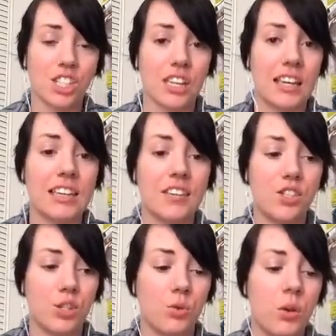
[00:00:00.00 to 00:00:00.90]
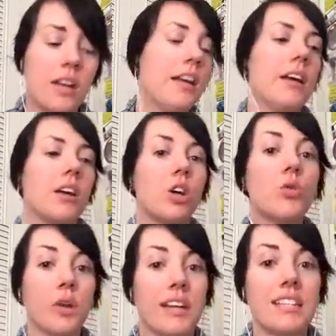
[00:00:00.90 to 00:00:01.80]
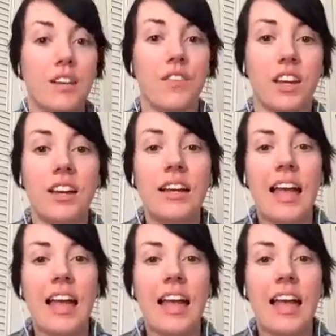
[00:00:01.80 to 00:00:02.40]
It gives you creativity.